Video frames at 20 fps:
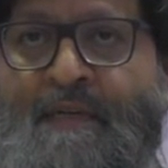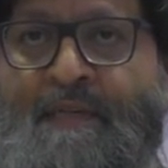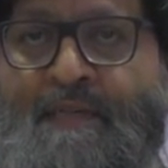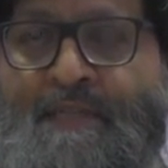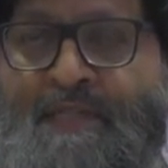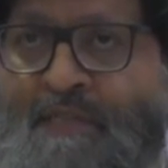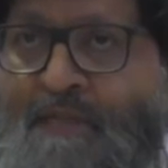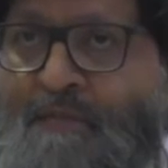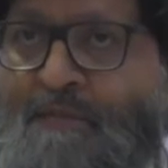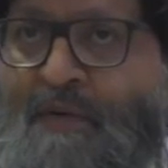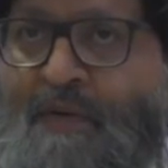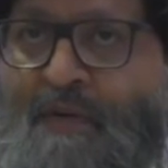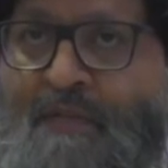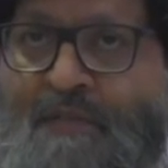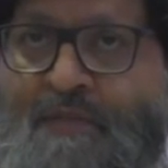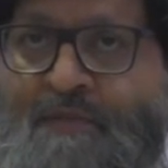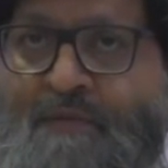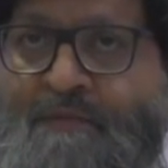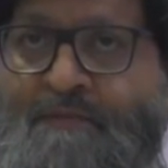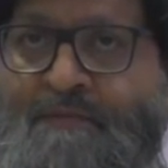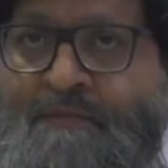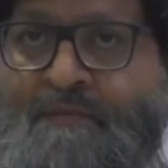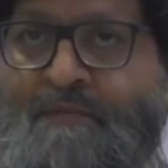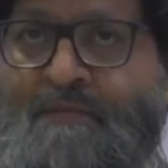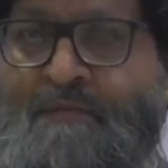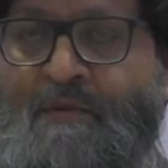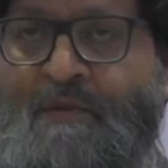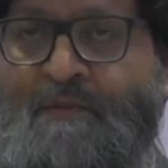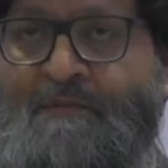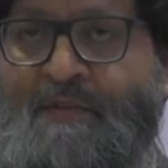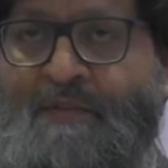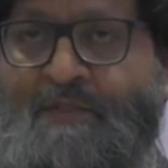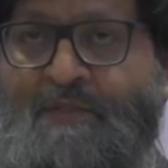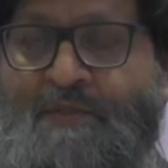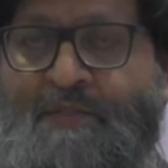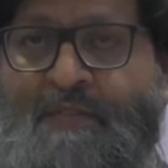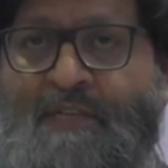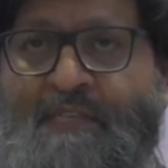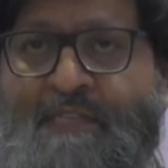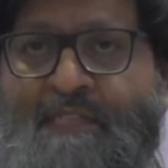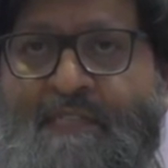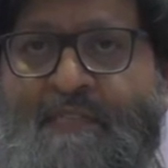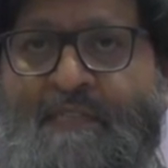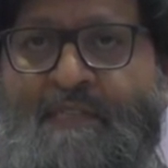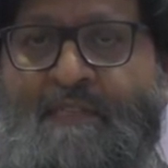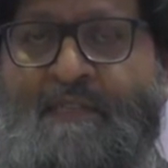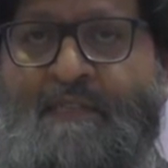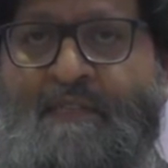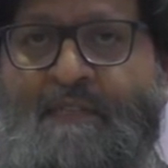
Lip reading: certain parts of our society.